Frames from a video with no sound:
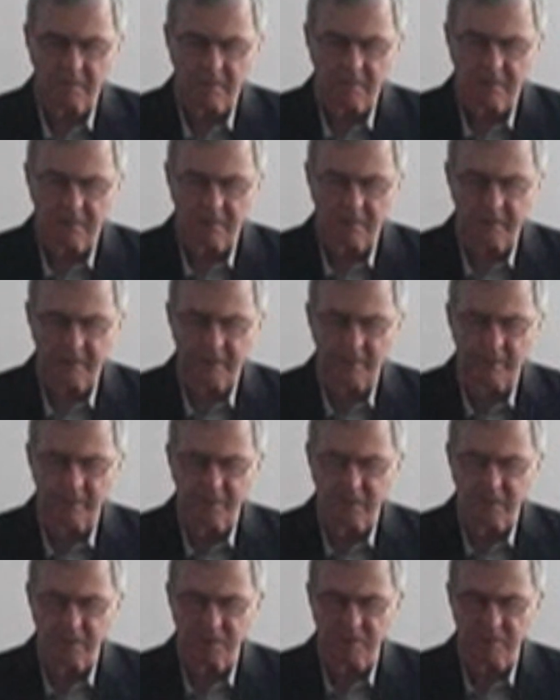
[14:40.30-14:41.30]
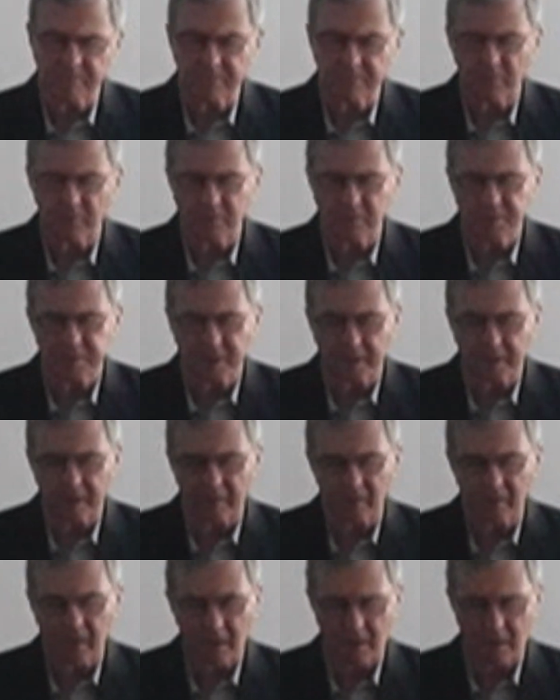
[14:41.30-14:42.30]
And let our attention focus on our
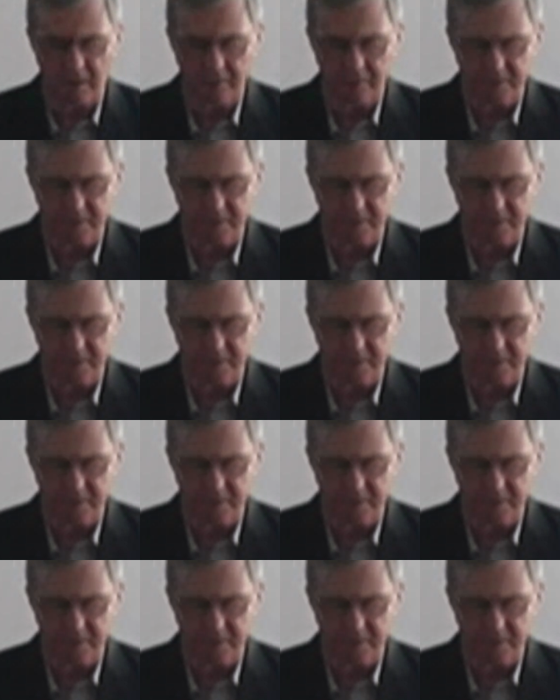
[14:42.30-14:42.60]
heart,